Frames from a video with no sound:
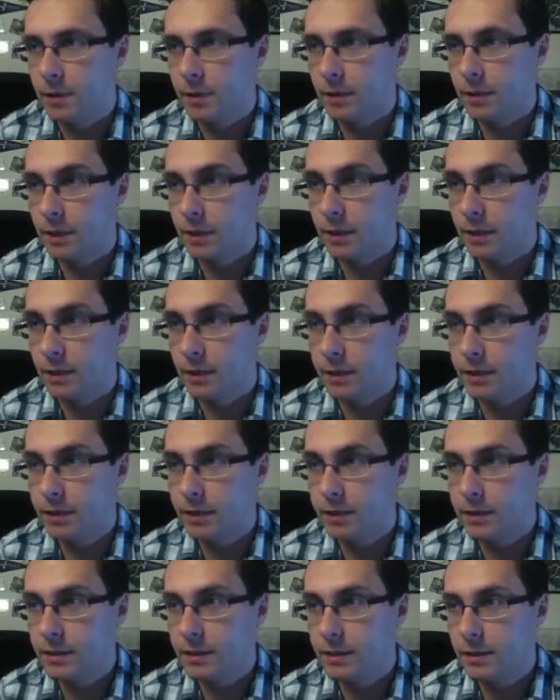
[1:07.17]
Yeah, there
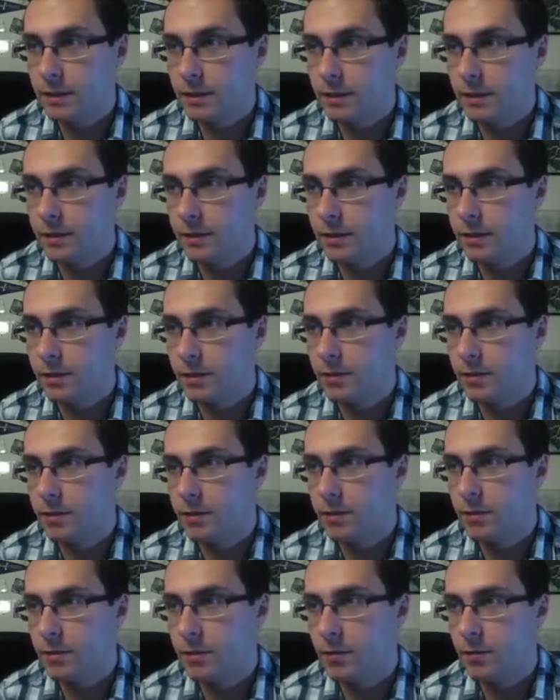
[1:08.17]
is
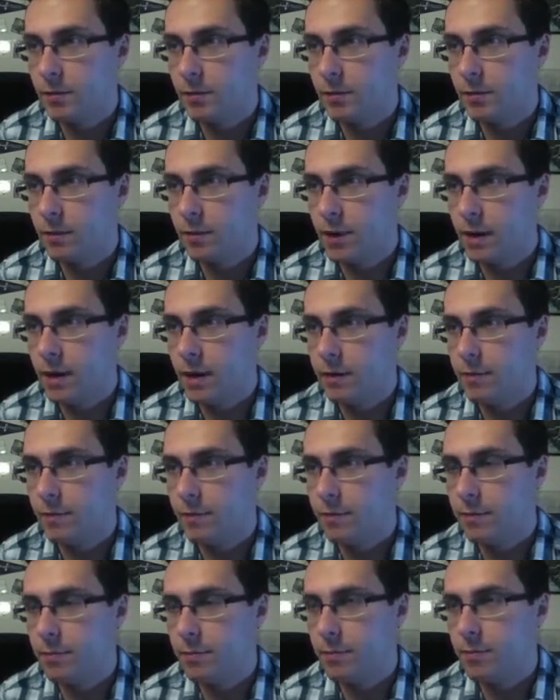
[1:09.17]
quite a
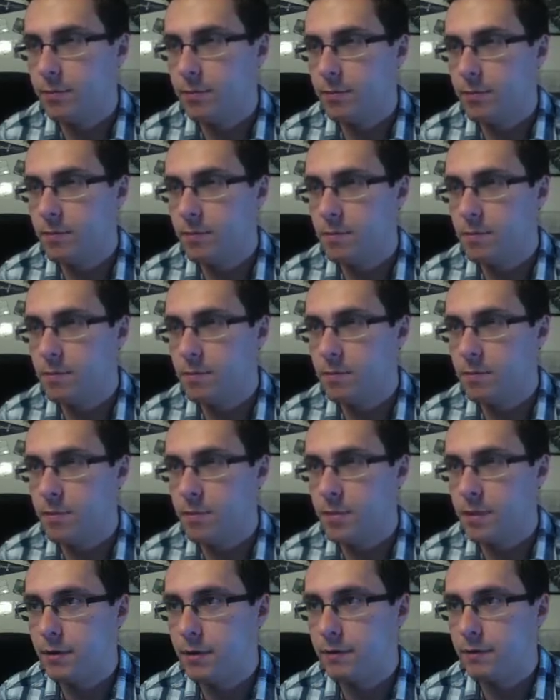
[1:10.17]

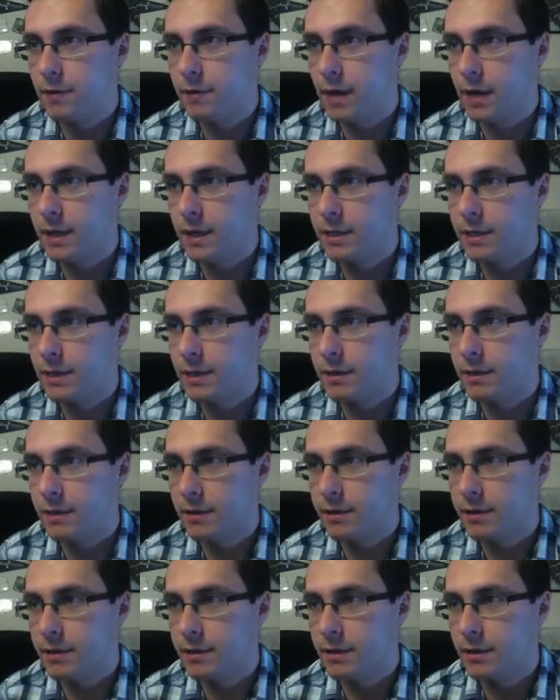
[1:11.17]
bit of guys out
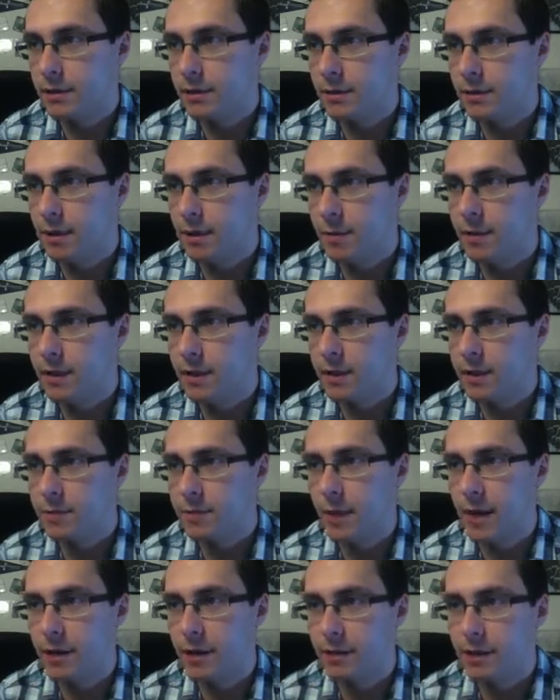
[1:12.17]
here still. I mean, the
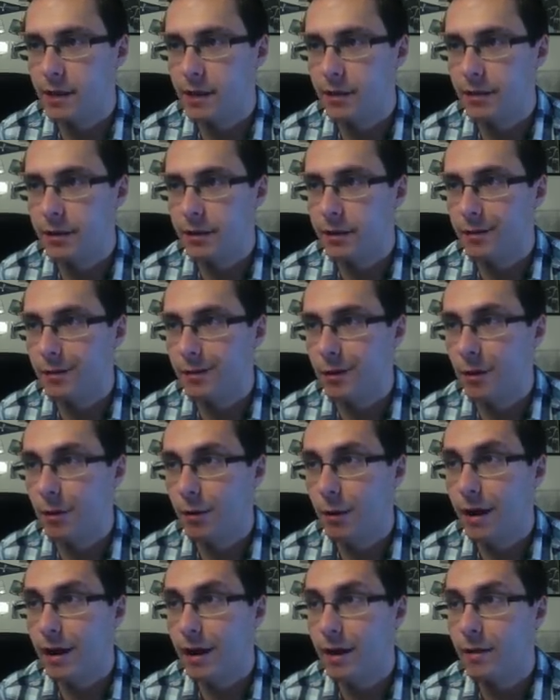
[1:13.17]
spiders, I know they don't go
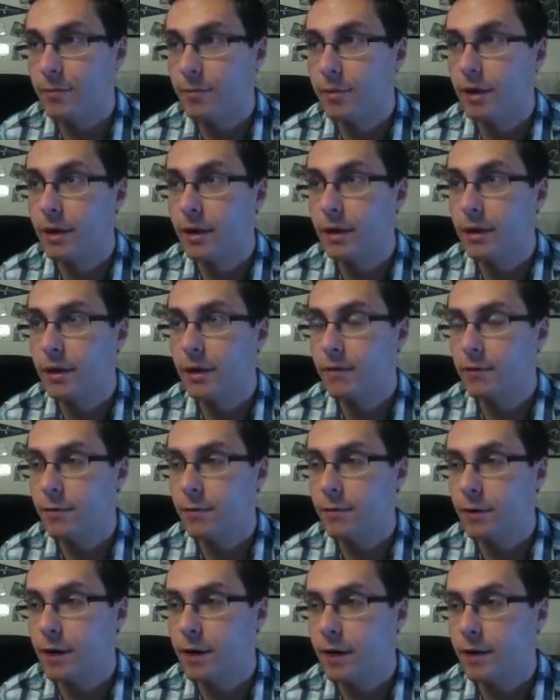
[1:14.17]
away, but
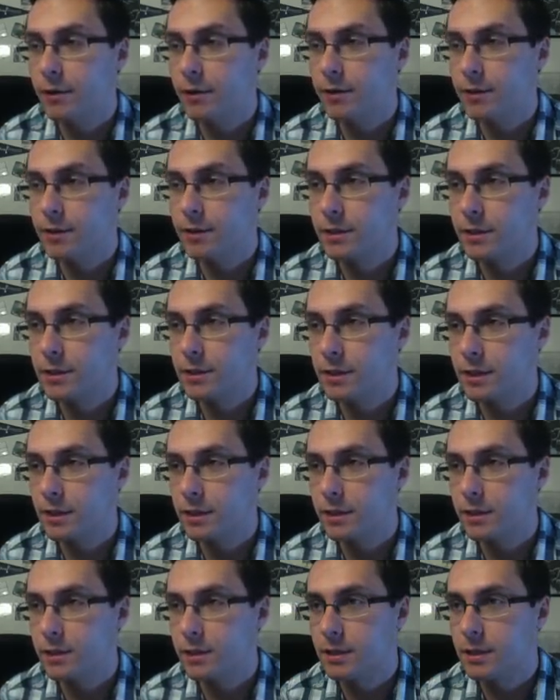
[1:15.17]
everyone else,
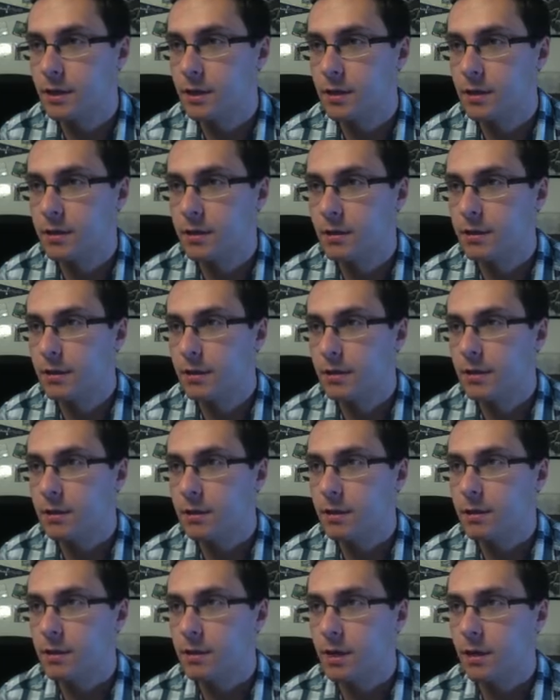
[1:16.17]
it's
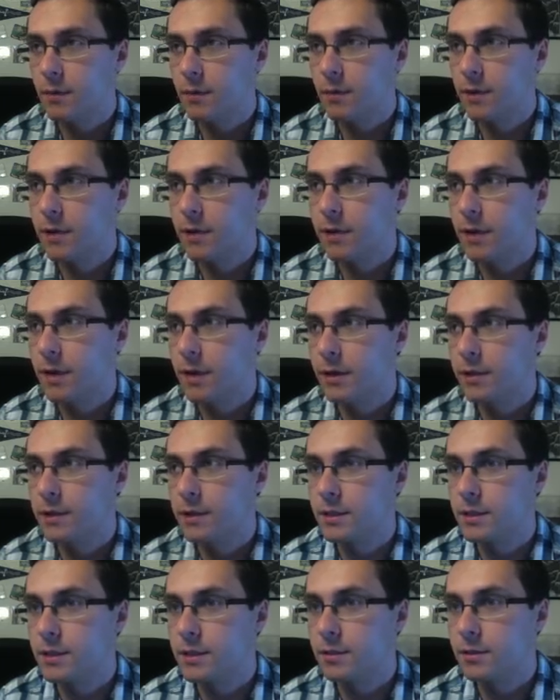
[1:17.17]
kind of weird how there's
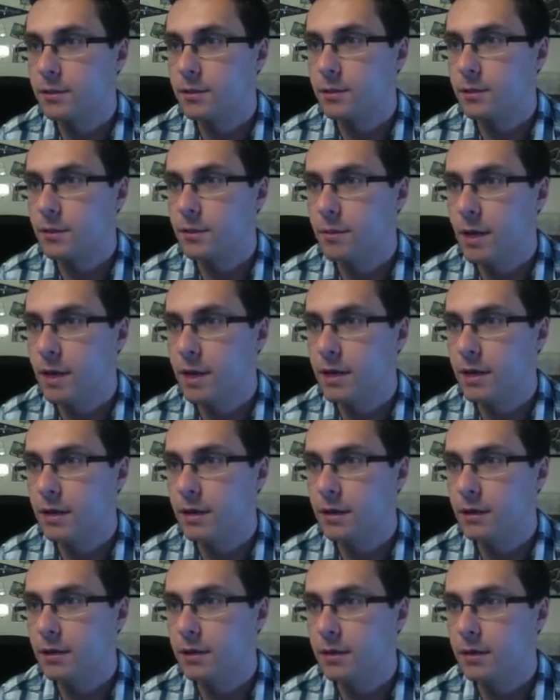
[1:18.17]
still so
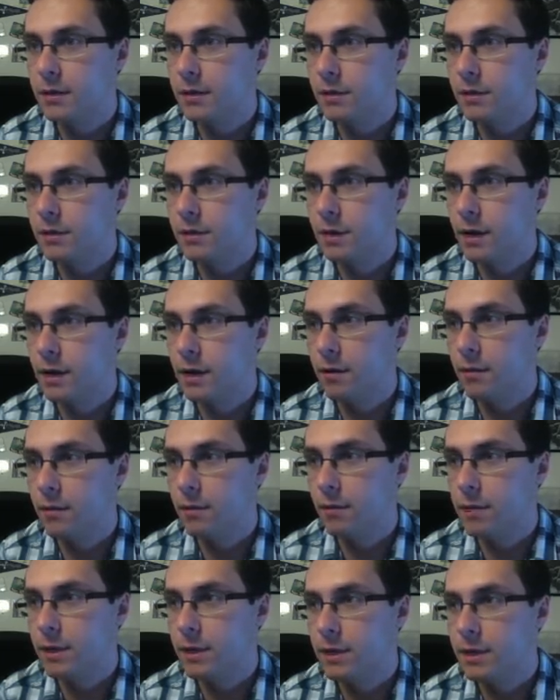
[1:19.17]
many out.
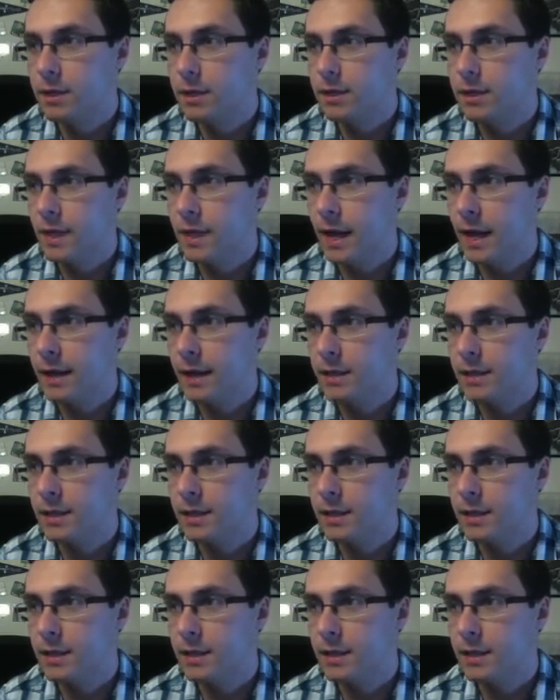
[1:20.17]
What is that?